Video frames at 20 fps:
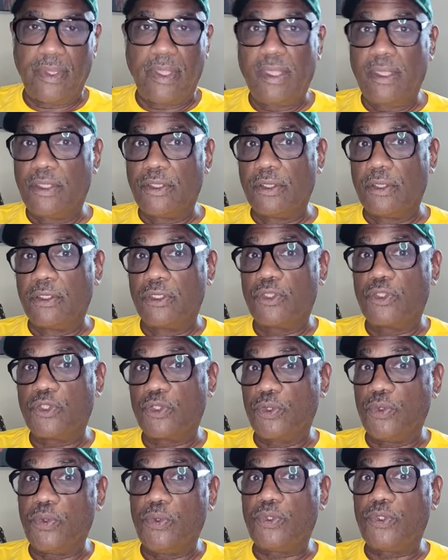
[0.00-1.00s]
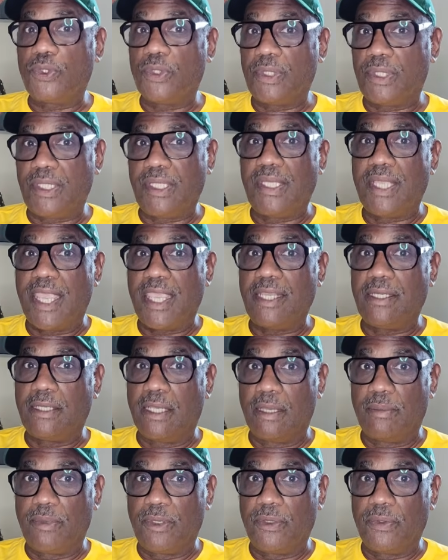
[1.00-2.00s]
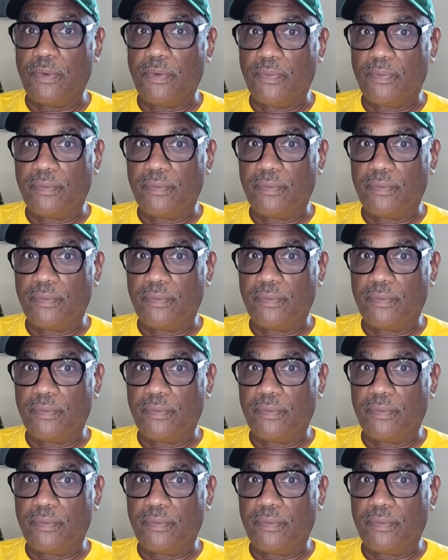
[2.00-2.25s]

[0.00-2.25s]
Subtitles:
You're going to choose your DAW.